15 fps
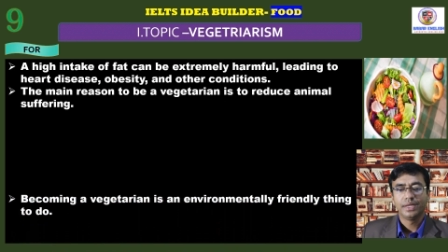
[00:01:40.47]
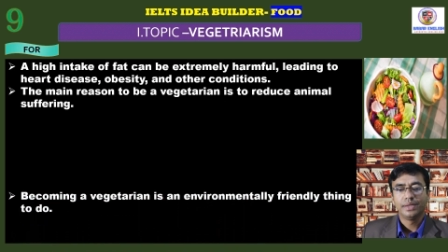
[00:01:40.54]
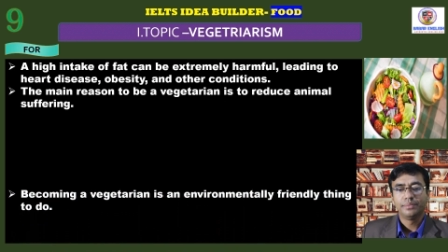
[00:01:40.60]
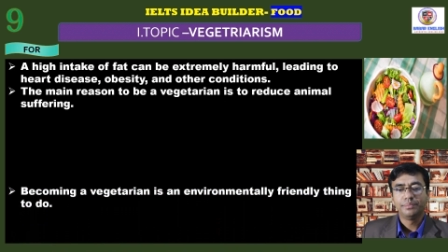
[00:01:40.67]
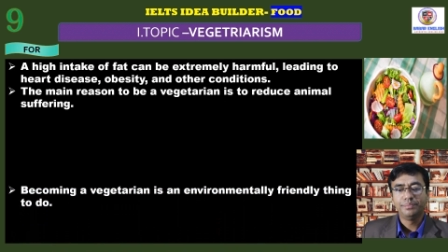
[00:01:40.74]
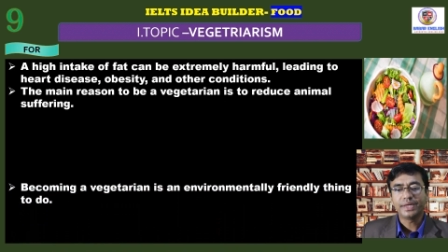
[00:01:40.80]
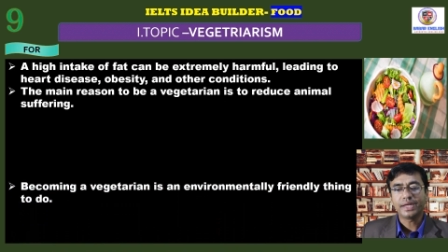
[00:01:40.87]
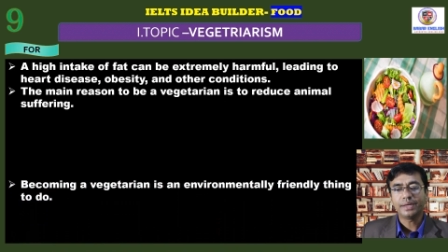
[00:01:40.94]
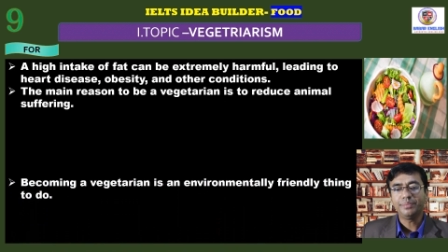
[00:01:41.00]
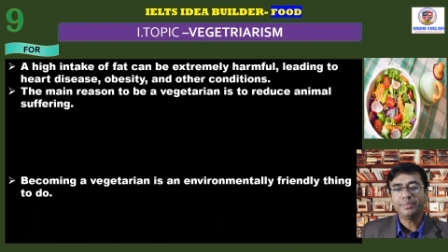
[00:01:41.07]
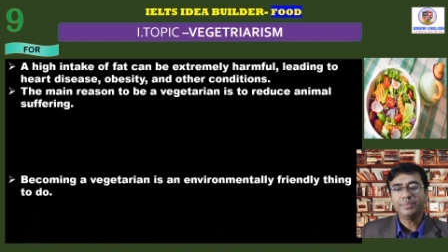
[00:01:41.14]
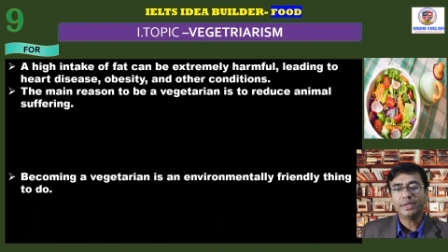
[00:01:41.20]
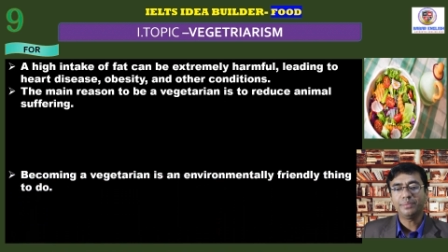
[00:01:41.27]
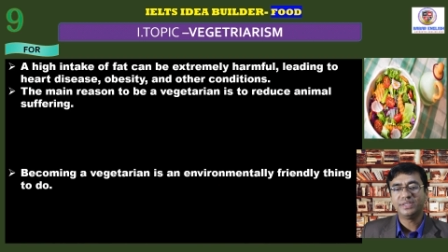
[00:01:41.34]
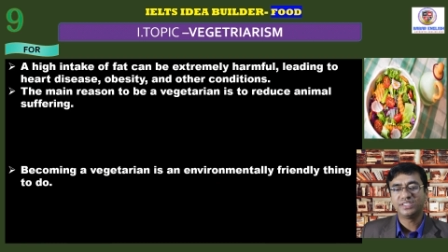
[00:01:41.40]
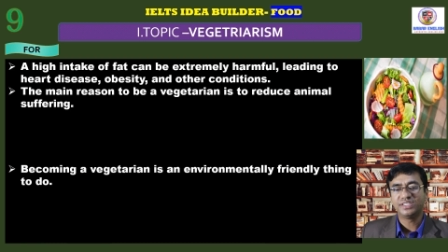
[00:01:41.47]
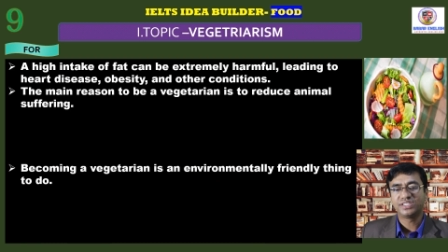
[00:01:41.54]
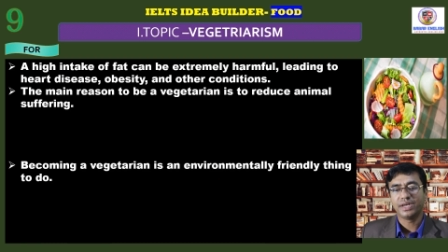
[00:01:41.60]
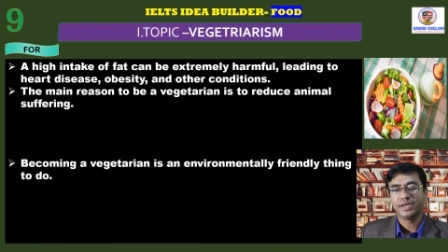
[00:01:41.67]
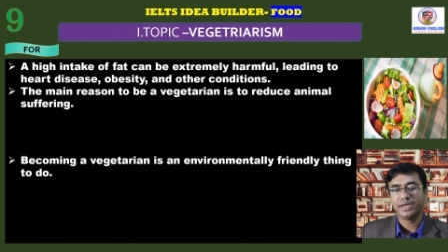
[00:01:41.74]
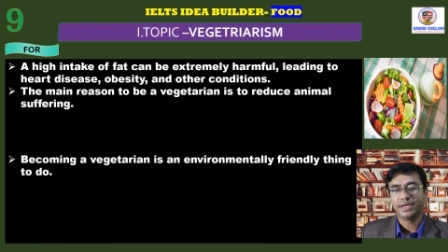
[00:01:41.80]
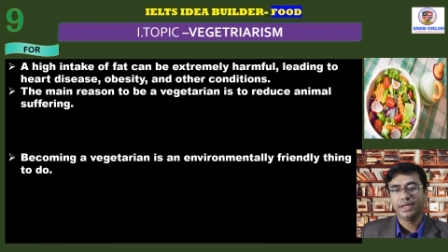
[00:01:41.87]
Becoming a
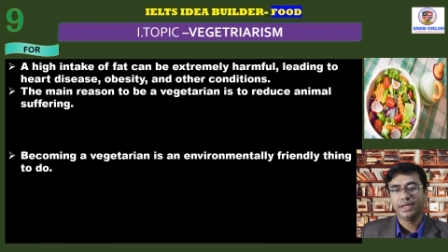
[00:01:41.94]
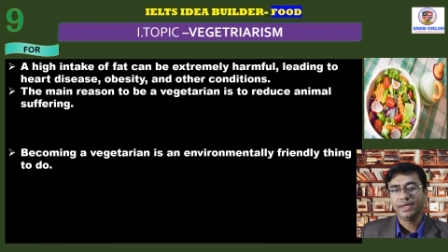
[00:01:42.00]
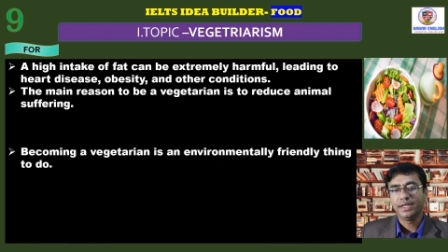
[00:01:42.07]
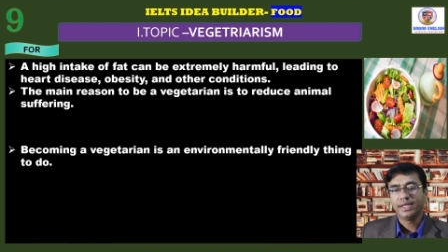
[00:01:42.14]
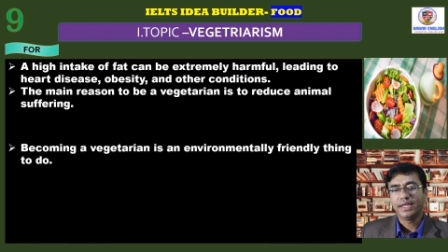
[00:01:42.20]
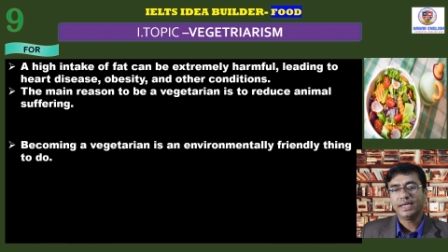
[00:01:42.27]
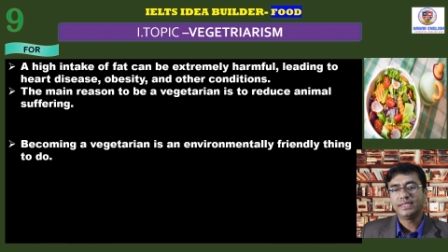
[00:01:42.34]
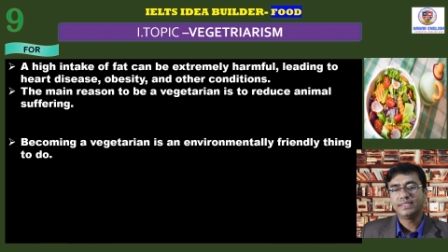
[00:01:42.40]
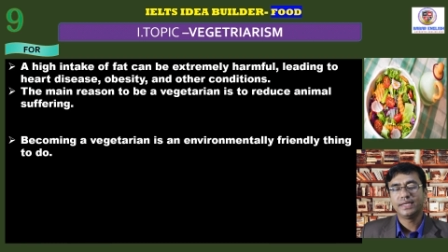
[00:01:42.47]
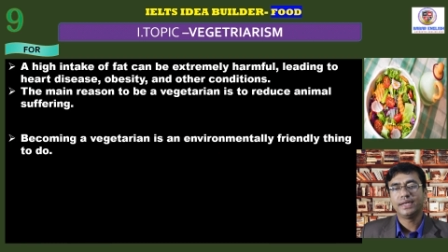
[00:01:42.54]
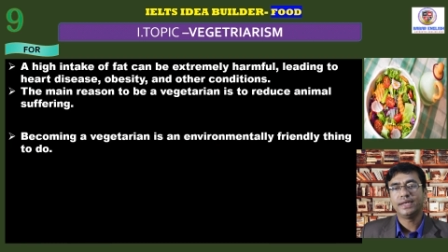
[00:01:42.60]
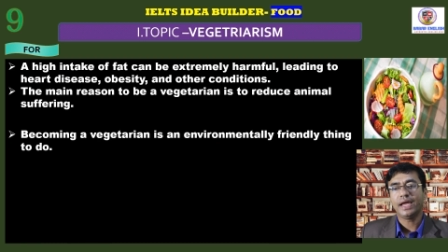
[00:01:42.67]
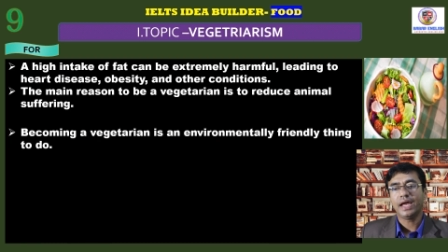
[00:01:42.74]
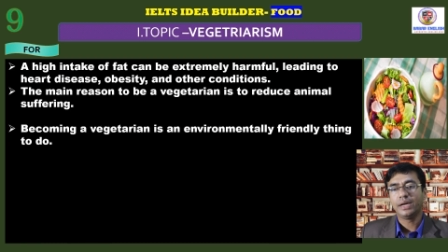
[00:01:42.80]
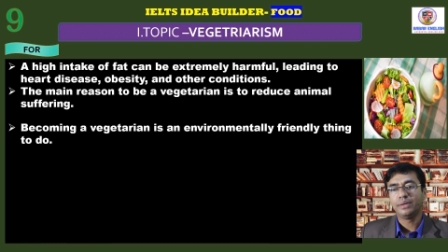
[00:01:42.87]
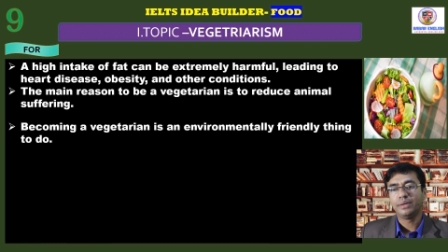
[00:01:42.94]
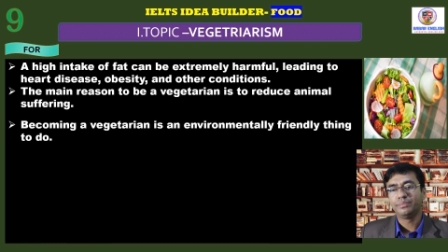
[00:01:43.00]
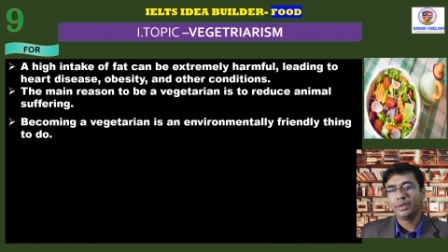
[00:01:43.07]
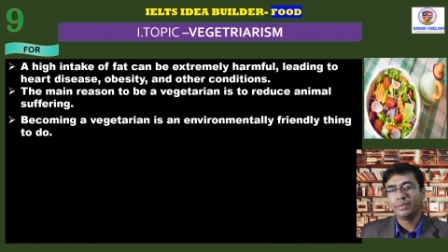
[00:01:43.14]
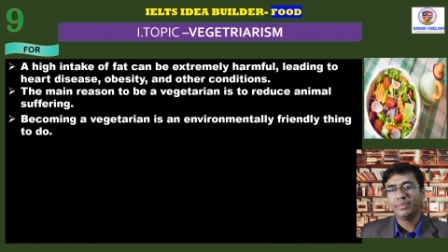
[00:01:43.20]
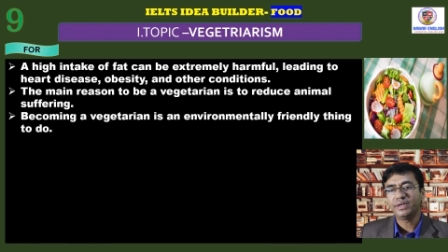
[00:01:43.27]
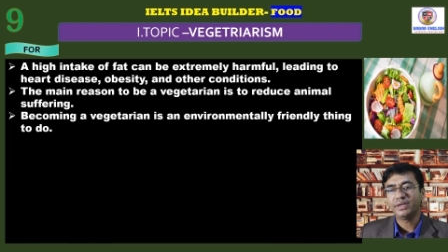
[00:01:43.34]
vegetarian is an
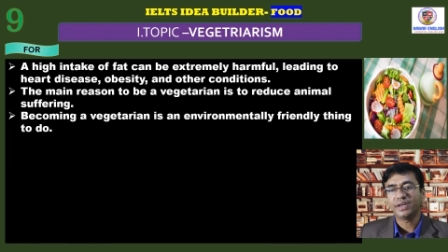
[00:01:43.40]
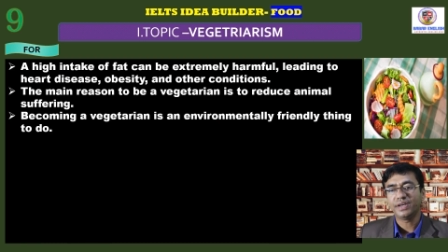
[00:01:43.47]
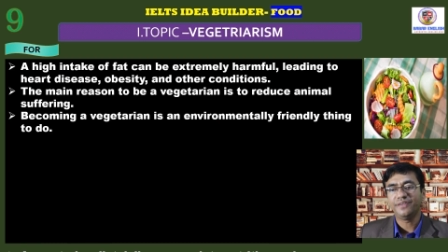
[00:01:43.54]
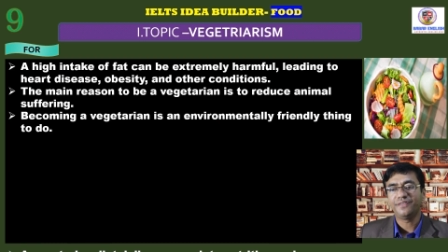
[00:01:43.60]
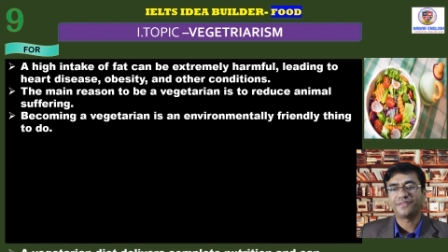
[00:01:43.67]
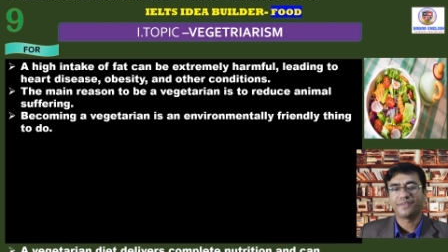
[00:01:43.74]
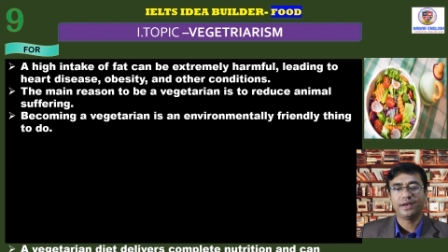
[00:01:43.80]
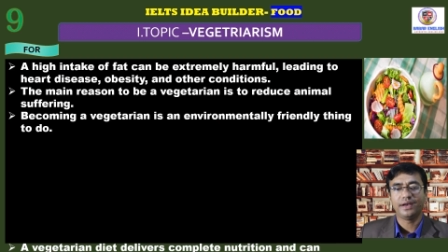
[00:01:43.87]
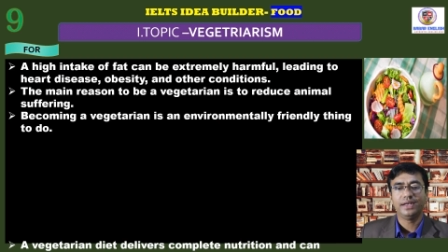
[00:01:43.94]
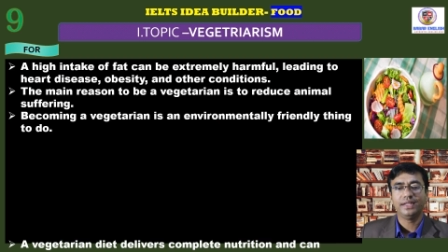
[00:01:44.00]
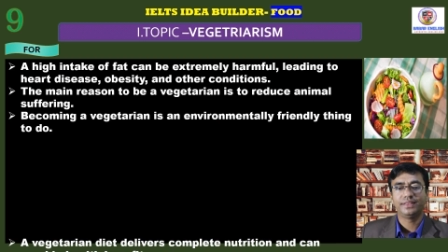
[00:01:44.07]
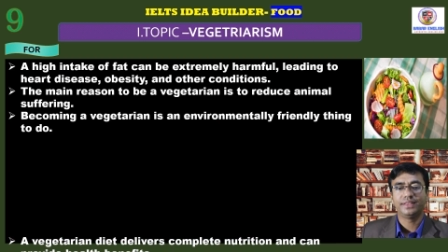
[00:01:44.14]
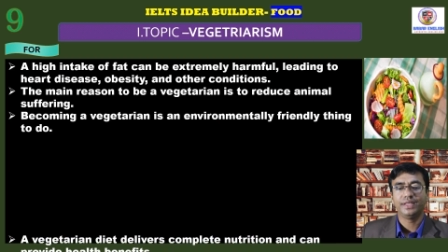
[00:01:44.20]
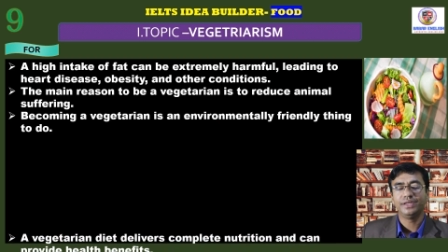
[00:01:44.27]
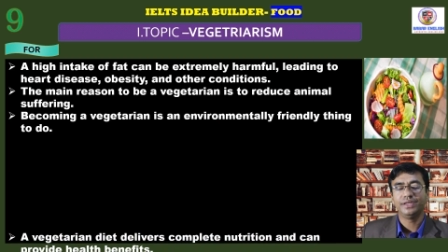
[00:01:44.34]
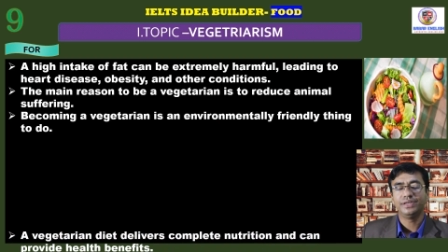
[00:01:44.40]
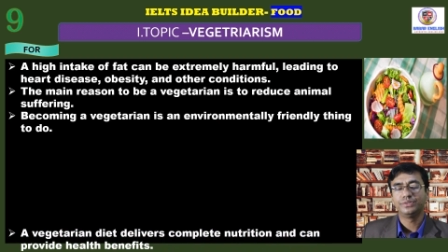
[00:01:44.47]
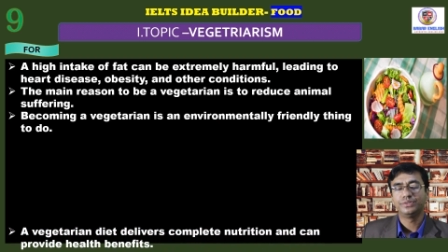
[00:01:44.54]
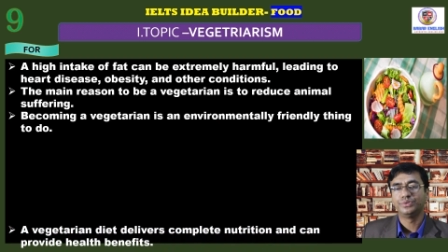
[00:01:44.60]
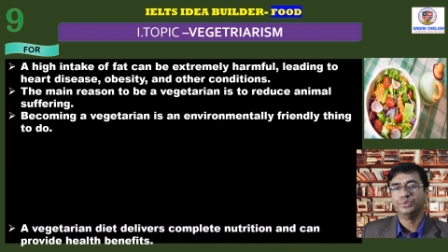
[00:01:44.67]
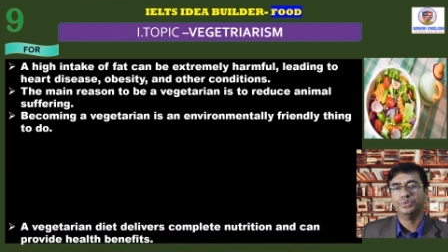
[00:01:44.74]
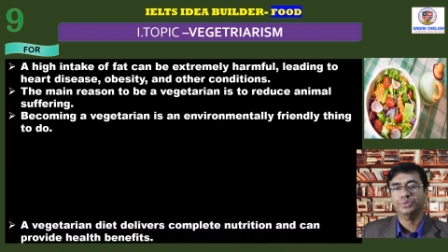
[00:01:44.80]
environmentally friendly thing to
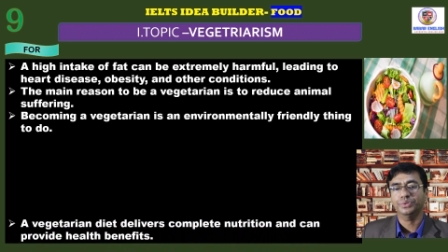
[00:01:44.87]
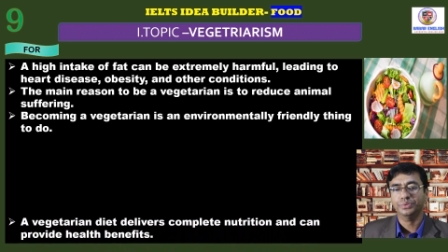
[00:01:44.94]
do.